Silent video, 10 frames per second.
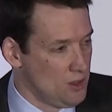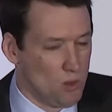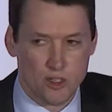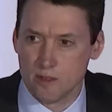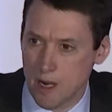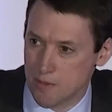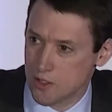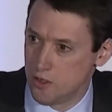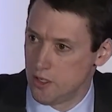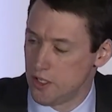what are some
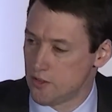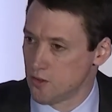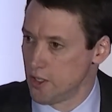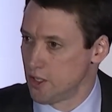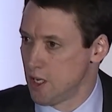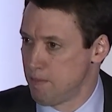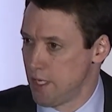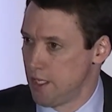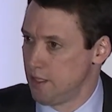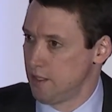opportunities for your
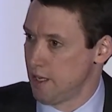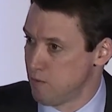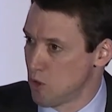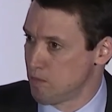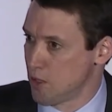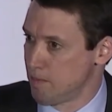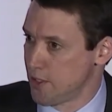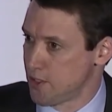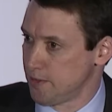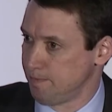company to have more
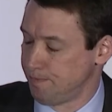purpose?